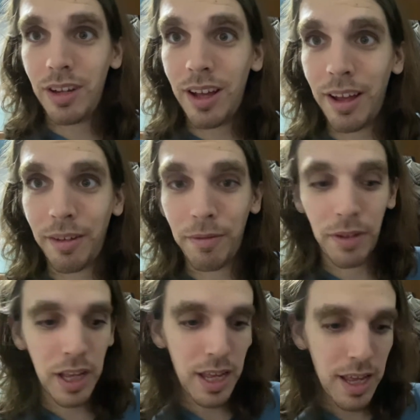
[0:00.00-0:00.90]
of
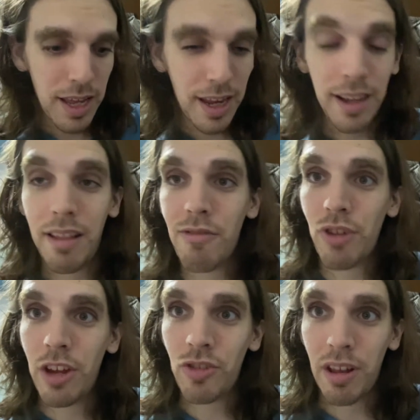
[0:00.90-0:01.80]

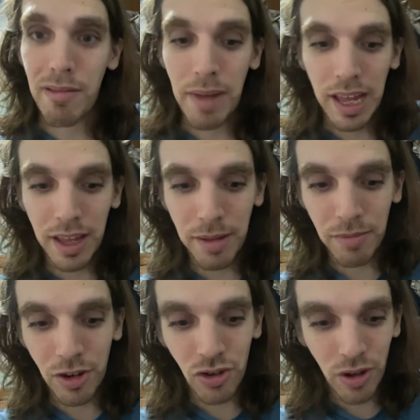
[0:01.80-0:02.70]
illustrations by him
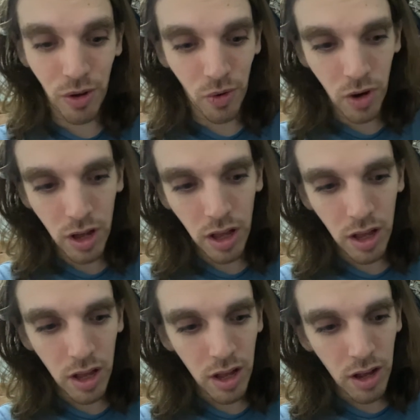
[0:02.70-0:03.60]
to show
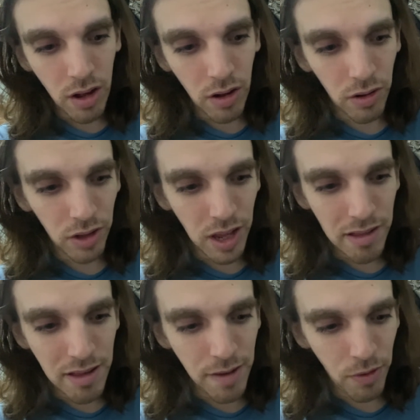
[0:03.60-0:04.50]
all these
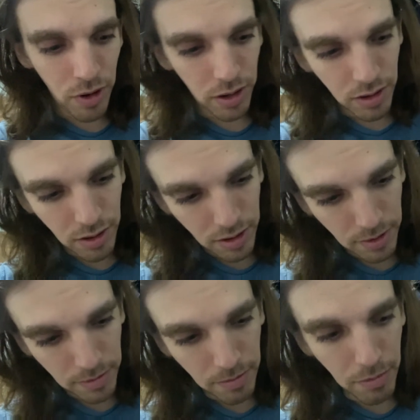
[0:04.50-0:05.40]
different
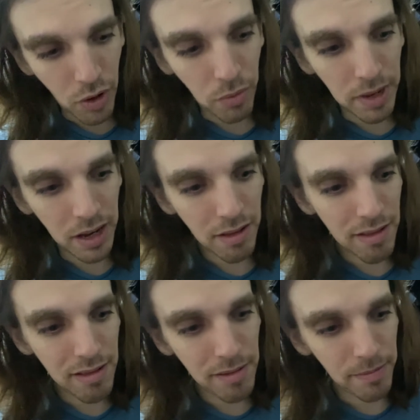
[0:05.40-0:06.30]

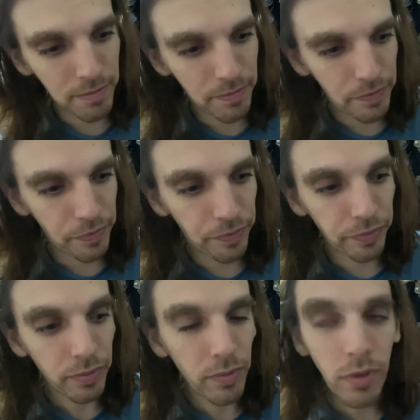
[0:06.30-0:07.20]
moments,
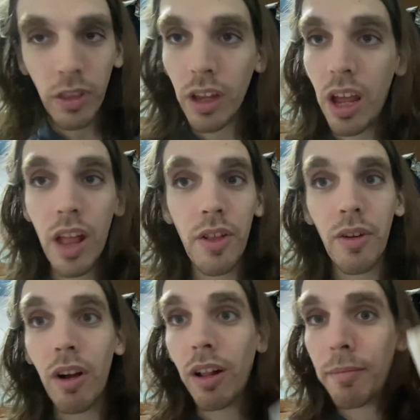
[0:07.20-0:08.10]
and they're
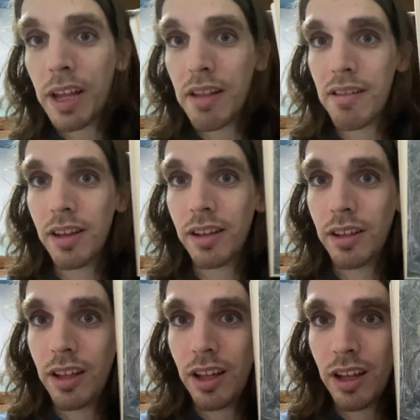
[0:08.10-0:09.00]
all amazing.
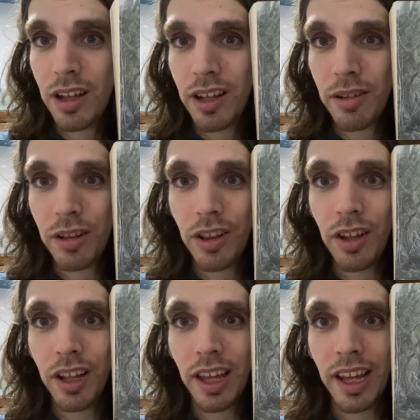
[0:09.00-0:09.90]

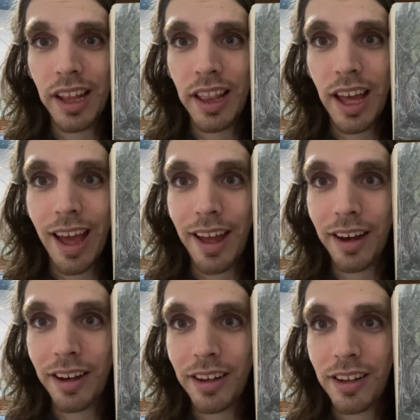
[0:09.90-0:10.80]
Look at that.
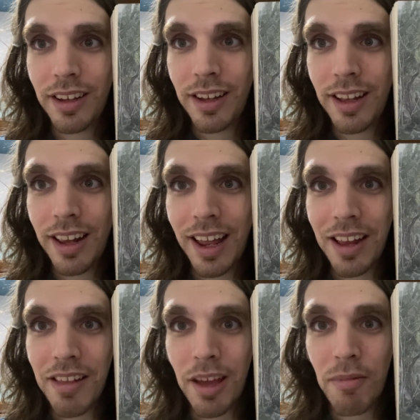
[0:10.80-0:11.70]

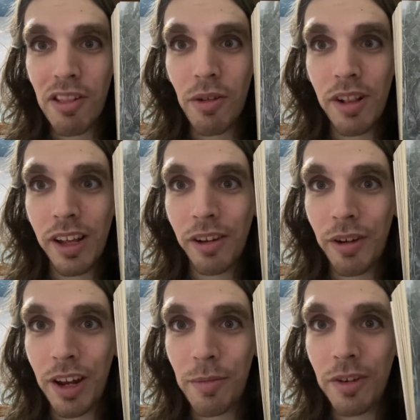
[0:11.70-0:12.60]
That's absolutely
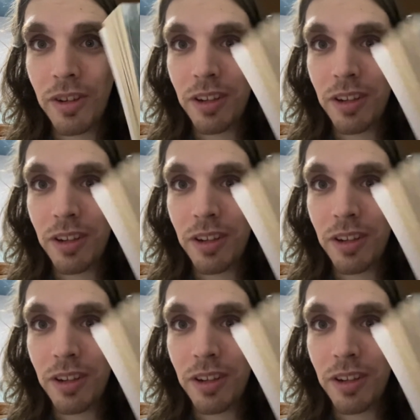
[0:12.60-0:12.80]
incredible.